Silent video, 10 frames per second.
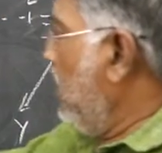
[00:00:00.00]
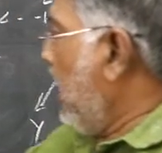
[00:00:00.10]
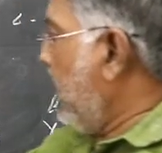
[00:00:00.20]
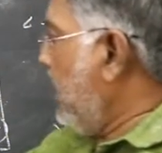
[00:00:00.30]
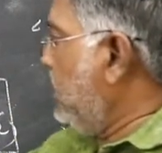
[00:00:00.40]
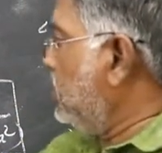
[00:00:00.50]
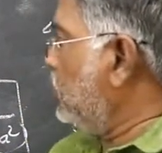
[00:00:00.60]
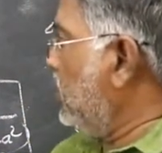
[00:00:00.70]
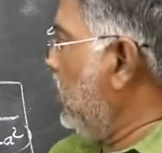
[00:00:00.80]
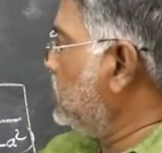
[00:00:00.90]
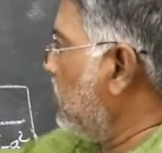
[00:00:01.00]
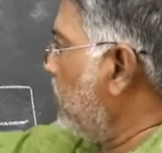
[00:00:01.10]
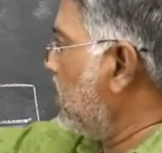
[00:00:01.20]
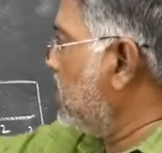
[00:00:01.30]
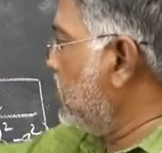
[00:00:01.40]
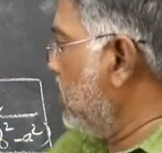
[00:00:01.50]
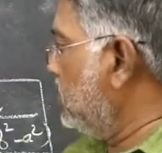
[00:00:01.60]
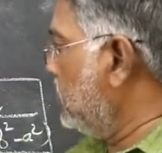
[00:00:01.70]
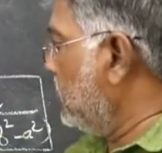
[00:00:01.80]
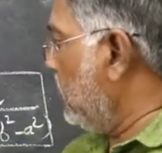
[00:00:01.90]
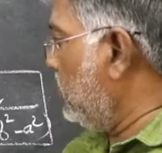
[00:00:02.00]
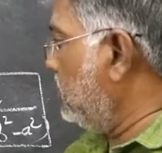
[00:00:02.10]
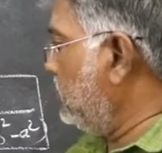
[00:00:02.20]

Again this one also potential is 0.